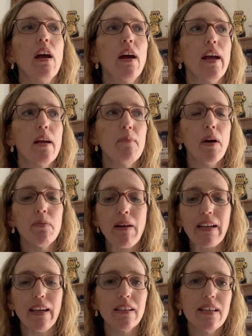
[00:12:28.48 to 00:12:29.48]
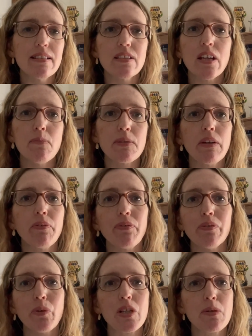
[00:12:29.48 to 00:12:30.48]
I'm ranking these in terms of
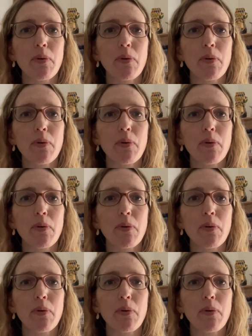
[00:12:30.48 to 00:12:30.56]
which